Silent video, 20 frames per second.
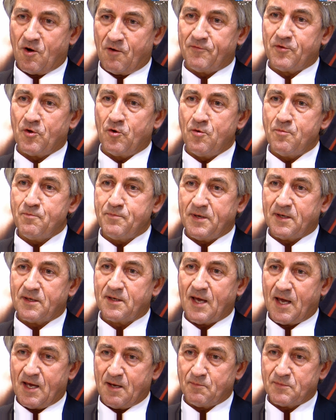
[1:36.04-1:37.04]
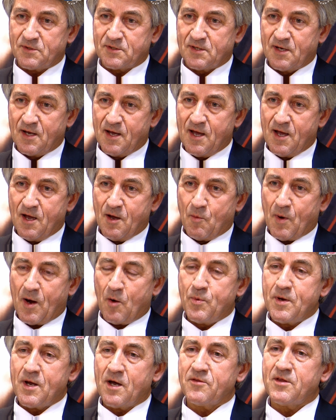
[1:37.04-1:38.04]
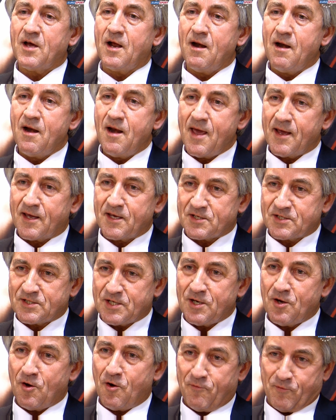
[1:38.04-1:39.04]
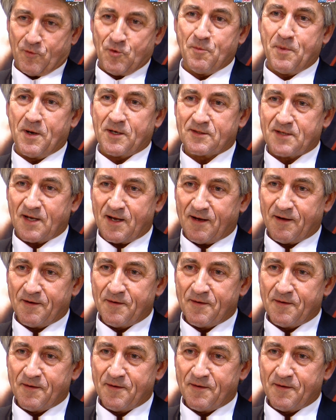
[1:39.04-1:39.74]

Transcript: of the Olympic Games, while we are the legacy of Coubertin.